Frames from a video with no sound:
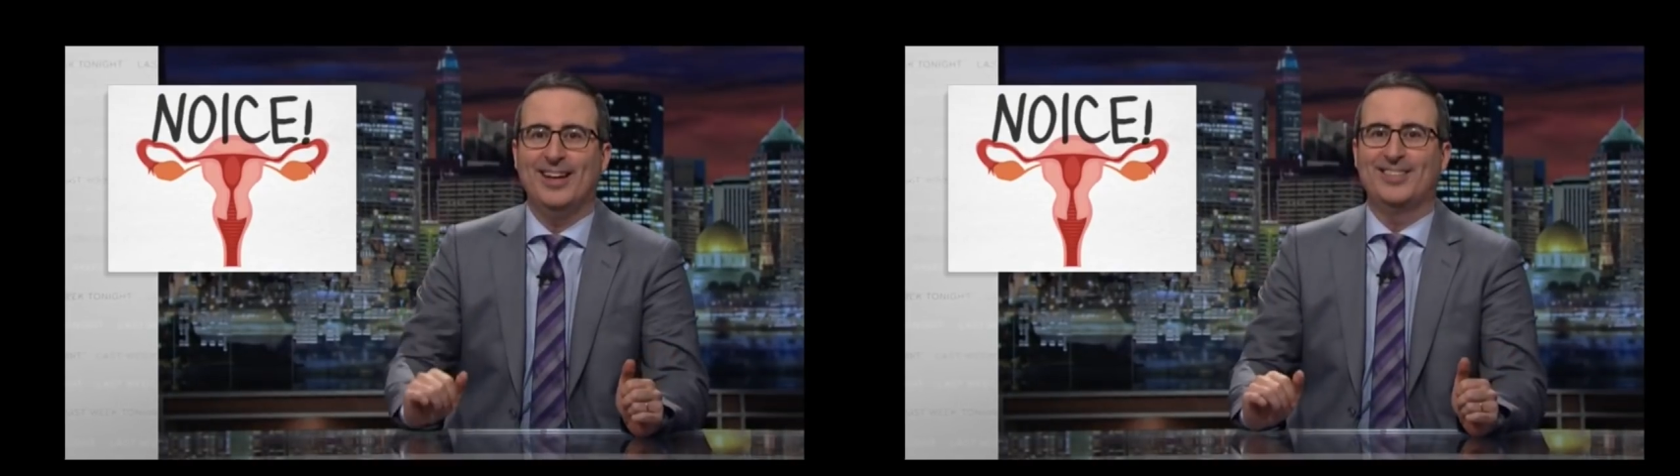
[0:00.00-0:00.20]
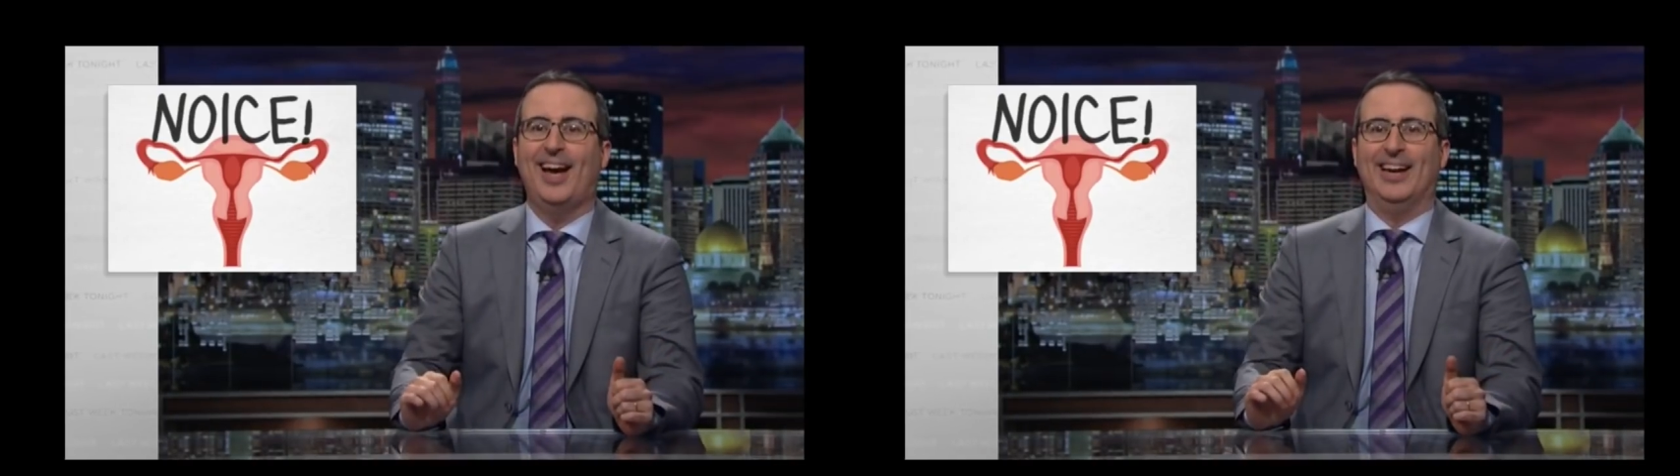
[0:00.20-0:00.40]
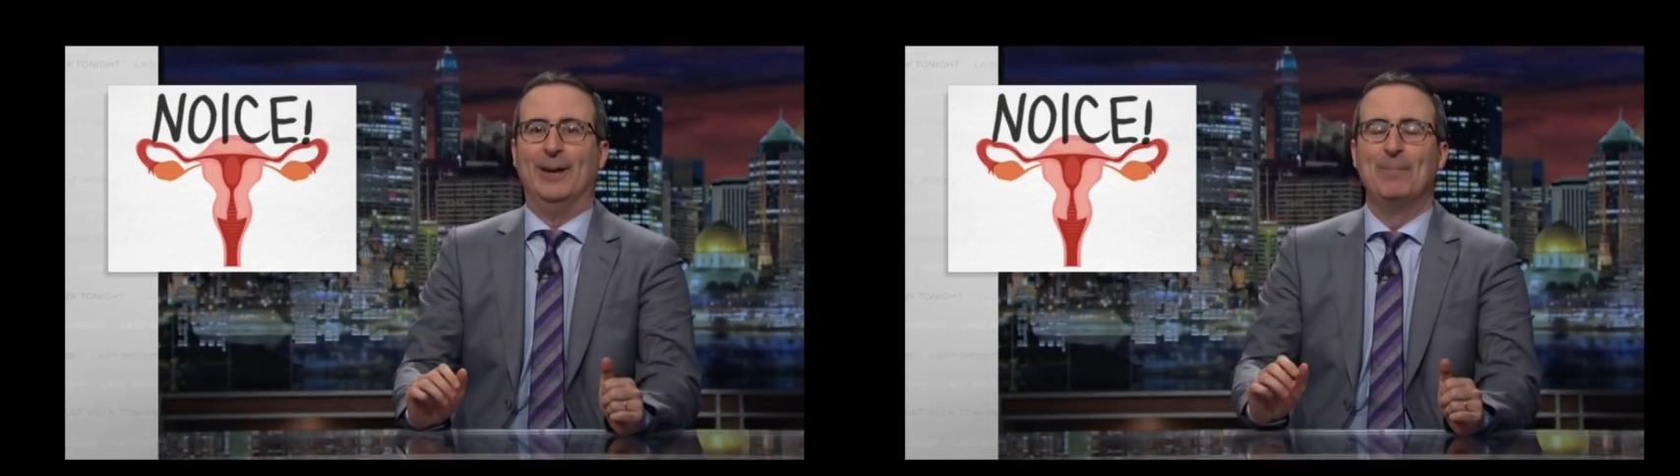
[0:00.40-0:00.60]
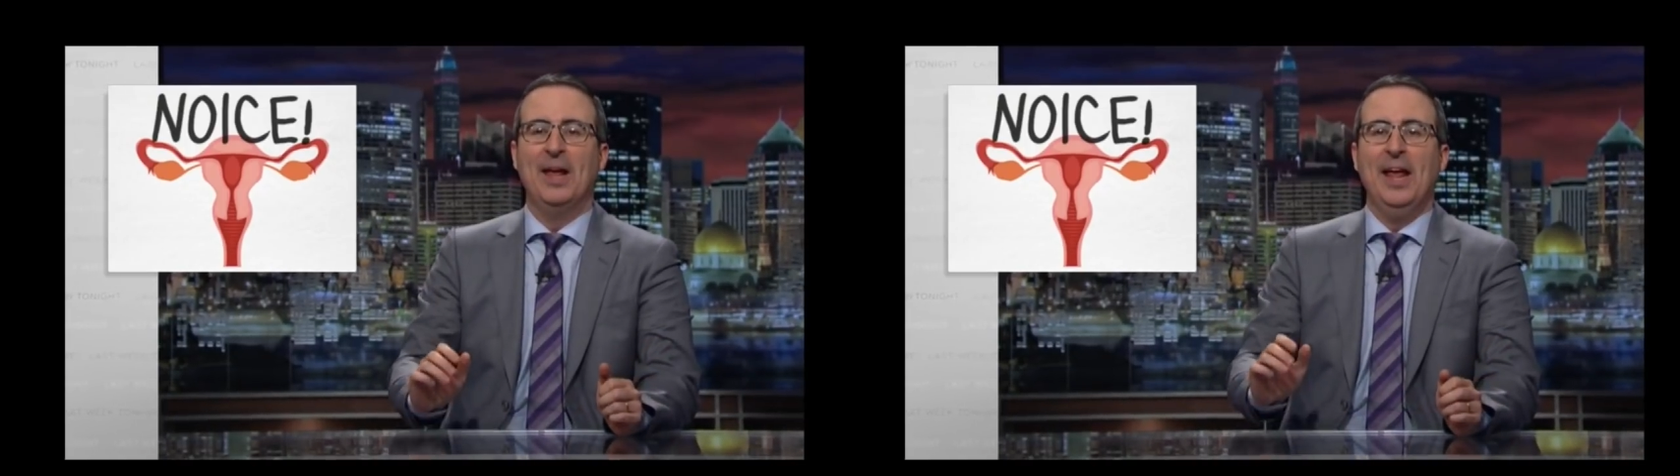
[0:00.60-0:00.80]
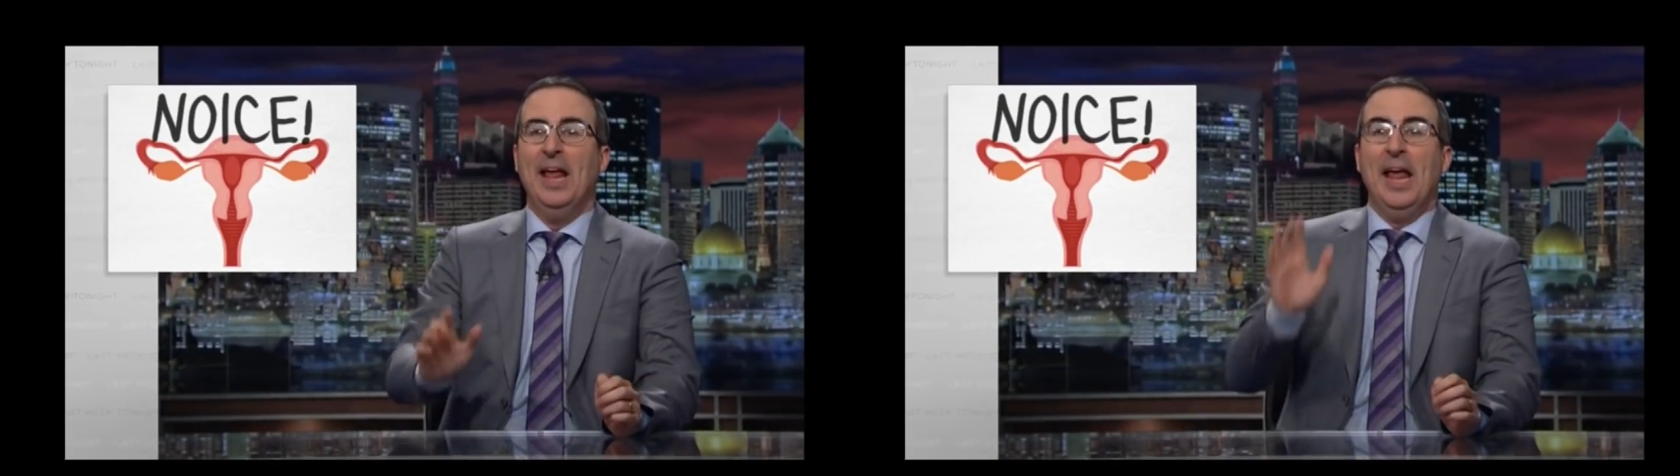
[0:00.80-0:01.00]
a day.
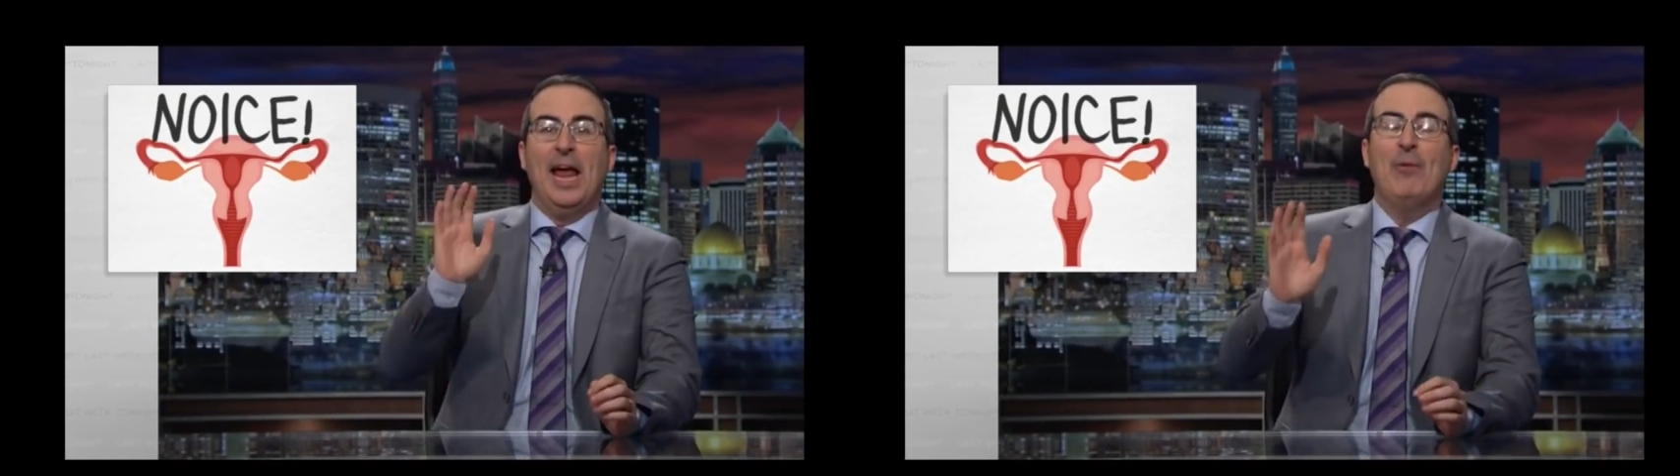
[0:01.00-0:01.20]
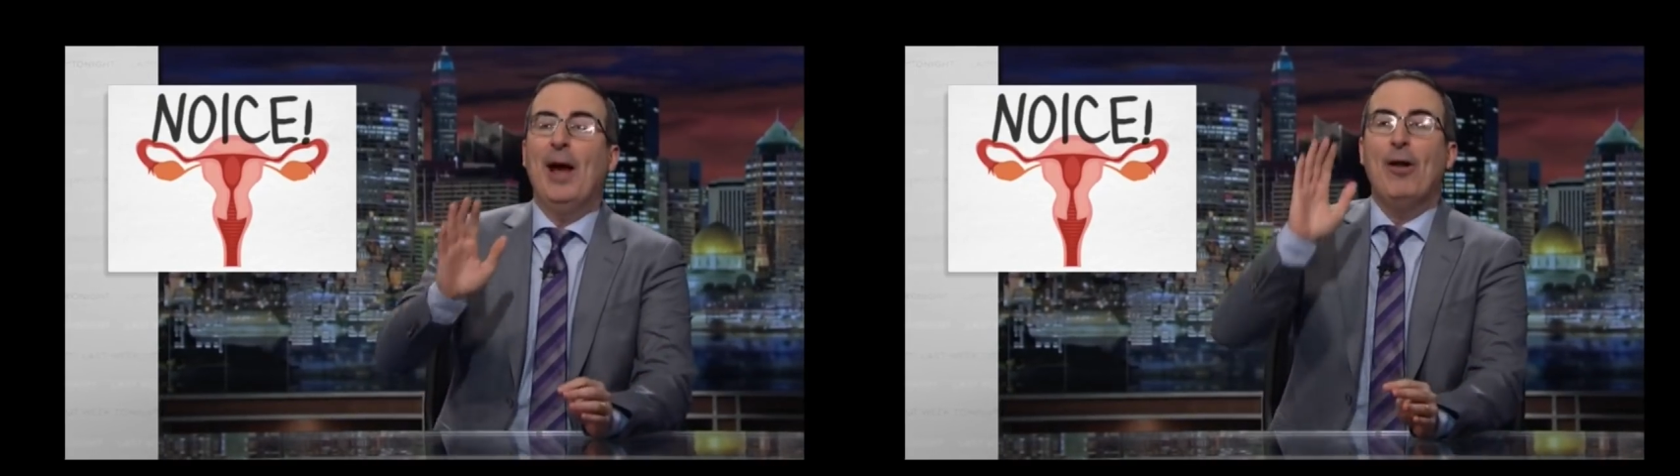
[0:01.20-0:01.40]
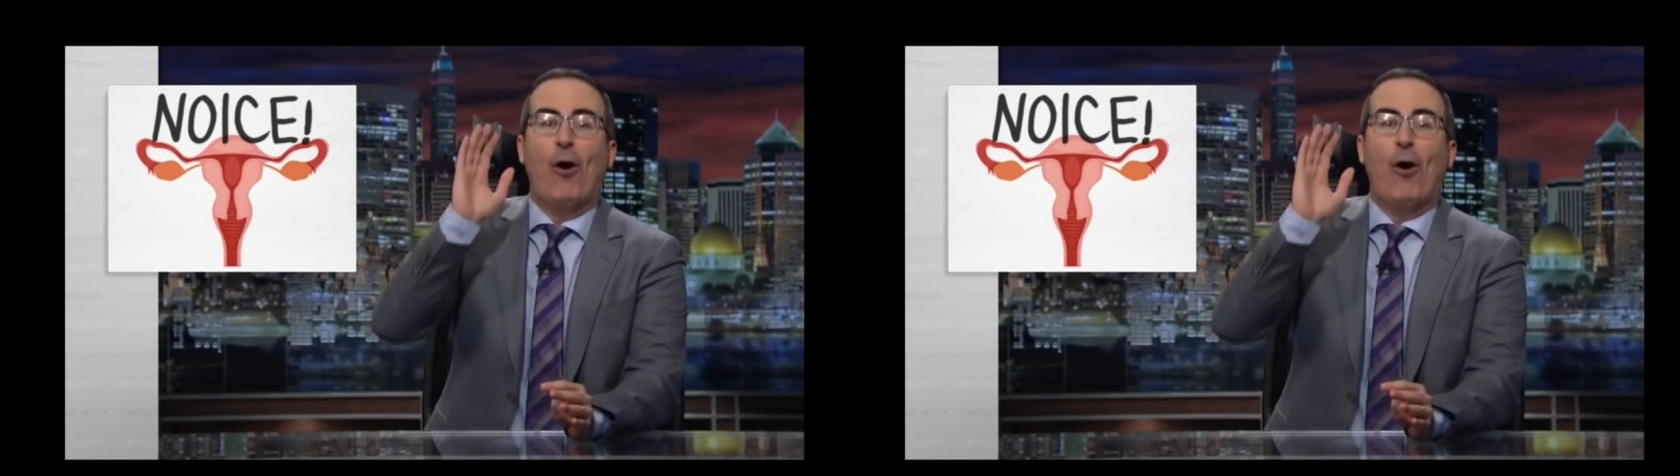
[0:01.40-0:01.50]
He went